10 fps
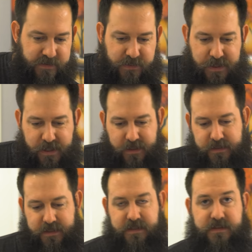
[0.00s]
this
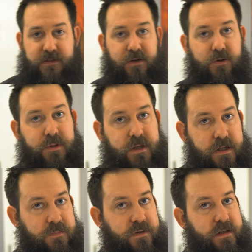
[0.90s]
around and start opening
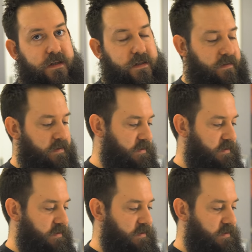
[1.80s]
up the, uh, the